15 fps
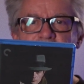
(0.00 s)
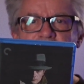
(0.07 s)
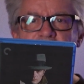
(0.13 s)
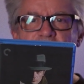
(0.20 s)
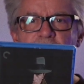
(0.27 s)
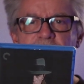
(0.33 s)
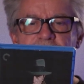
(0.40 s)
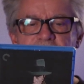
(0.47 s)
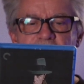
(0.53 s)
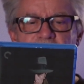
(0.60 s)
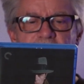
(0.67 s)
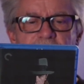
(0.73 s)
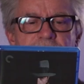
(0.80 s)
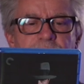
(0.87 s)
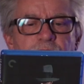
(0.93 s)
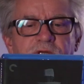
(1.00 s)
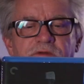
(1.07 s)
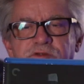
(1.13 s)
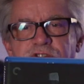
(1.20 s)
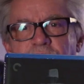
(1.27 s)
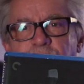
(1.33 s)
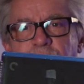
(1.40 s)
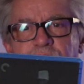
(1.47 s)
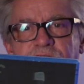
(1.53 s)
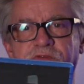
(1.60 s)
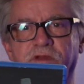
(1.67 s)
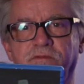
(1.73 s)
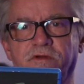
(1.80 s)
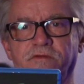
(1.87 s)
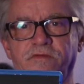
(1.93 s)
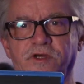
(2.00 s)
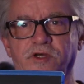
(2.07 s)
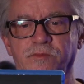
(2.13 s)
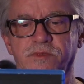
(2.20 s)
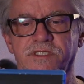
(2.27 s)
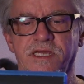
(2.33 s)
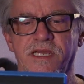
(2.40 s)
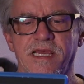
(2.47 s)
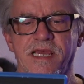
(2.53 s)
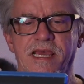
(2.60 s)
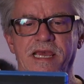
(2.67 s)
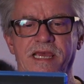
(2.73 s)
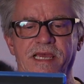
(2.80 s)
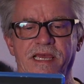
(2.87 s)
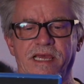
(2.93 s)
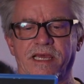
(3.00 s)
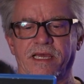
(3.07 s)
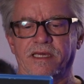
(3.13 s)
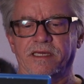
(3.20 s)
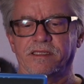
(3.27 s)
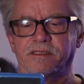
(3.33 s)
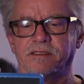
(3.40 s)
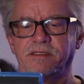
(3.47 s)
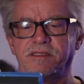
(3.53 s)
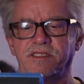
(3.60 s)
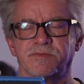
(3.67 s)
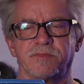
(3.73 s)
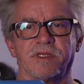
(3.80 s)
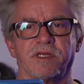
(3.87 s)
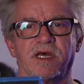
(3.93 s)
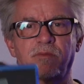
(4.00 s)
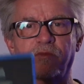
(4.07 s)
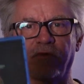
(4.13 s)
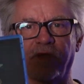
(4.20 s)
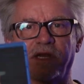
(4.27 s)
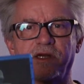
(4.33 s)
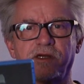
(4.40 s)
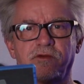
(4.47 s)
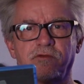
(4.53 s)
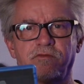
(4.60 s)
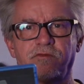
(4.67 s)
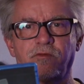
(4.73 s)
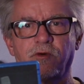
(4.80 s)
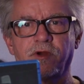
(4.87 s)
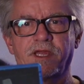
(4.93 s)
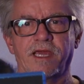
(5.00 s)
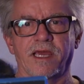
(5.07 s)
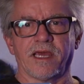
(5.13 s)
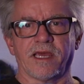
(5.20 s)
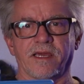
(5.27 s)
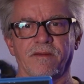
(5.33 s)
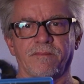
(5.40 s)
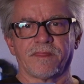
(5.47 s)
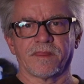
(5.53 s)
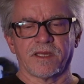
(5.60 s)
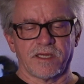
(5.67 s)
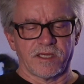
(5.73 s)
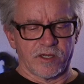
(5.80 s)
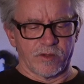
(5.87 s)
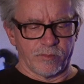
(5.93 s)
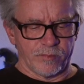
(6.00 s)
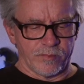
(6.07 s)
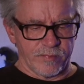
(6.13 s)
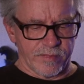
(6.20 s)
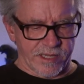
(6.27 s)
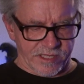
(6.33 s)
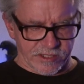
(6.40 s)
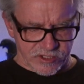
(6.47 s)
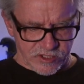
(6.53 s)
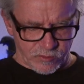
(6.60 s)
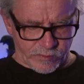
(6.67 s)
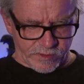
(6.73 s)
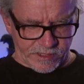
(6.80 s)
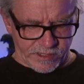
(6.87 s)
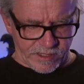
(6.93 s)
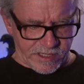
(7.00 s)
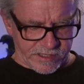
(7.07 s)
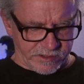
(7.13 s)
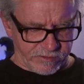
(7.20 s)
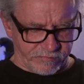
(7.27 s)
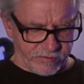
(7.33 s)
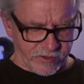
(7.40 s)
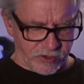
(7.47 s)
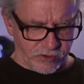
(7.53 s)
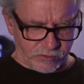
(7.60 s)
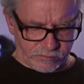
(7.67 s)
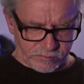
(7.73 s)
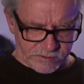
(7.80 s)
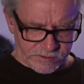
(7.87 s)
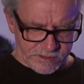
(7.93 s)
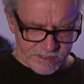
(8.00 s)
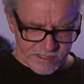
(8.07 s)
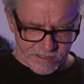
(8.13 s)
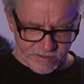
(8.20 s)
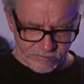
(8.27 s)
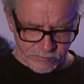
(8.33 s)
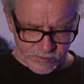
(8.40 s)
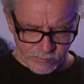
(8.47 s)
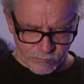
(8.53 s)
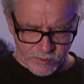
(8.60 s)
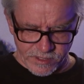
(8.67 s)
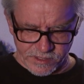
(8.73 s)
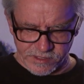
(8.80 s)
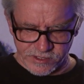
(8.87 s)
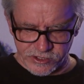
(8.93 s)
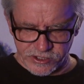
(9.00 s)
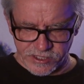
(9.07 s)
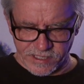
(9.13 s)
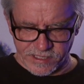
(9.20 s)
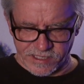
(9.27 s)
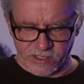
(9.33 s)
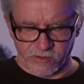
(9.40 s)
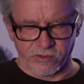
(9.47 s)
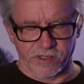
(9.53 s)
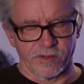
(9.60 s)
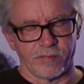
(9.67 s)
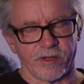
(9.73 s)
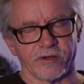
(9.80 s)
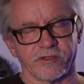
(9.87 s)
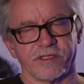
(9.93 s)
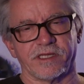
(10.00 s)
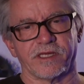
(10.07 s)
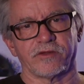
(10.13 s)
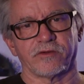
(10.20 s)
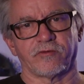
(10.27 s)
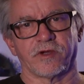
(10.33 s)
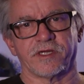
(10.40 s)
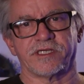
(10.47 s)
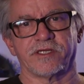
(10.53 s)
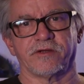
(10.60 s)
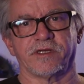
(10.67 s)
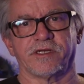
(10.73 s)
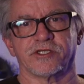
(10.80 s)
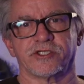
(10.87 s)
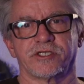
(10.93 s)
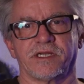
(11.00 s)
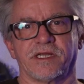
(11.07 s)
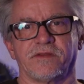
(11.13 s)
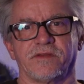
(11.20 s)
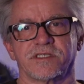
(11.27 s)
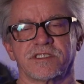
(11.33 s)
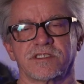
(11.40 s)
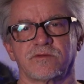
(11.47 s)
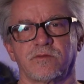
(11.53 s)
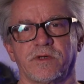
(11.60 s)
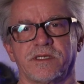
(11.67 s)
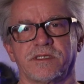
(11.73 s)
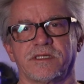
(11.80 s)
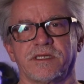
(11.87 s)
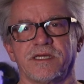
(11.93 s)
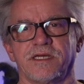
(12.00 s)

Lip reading: films and one of John Woo's favorite films. And it's been upgraded to 4K. And so when I got the film, I wanted to check it out and compare it to the other Criterion edition, and this is what